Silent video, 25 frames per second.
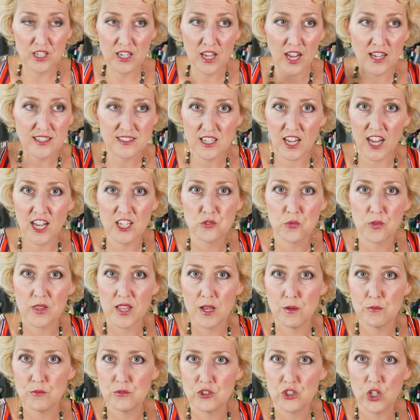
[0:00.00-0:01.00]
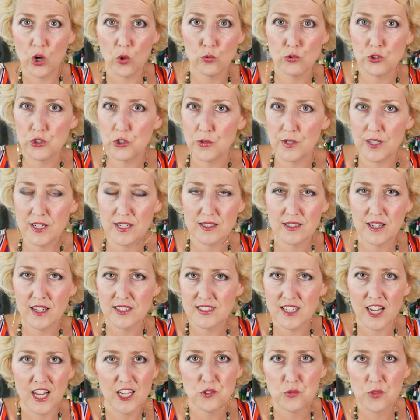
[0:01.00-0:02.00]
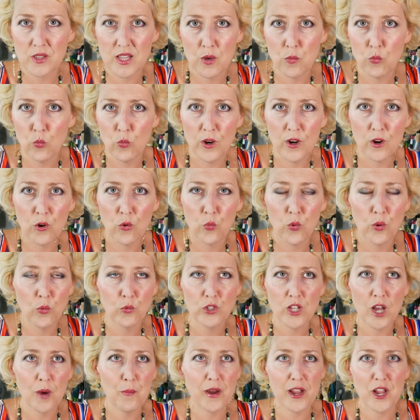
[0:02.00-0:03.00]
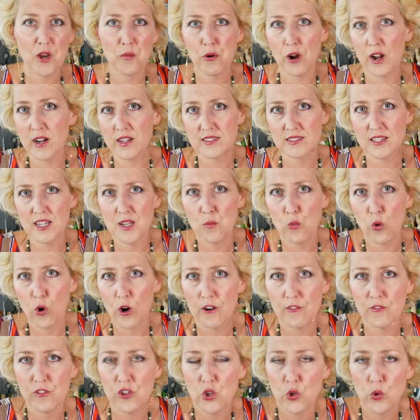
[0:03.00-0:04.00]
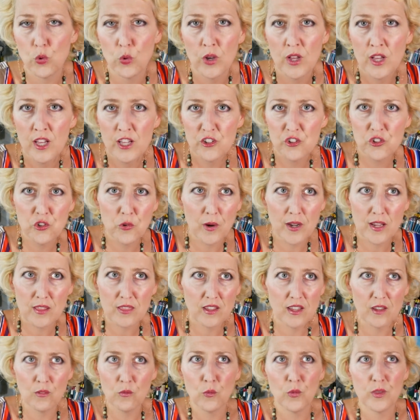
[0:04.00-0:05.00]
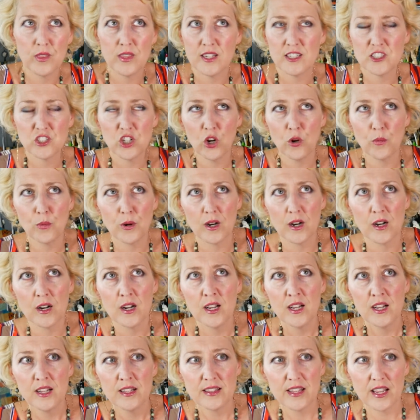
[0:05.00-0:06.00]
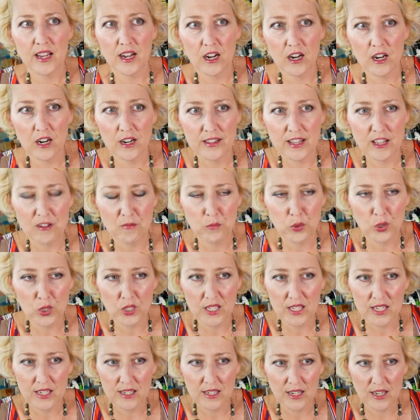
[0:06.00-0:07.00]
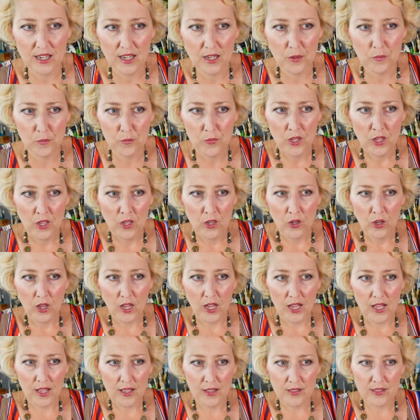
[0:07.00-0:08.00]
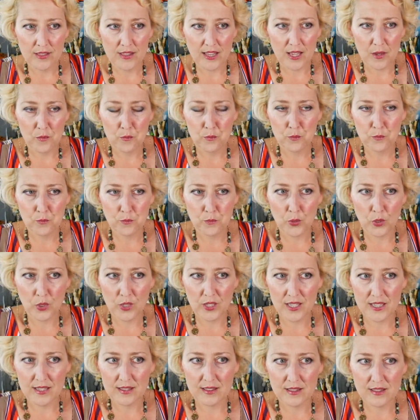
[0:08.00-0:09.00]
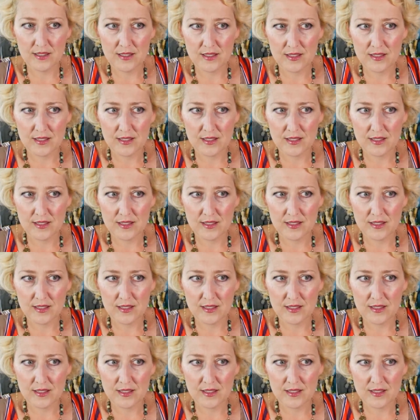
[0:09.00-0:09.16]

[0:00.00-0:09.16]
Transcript: cut ties with them, don't do it, cut ties with them, We're, we will not buy your products anymore if you do anything with Inktober. They're, they bullied, um, uh, they bullied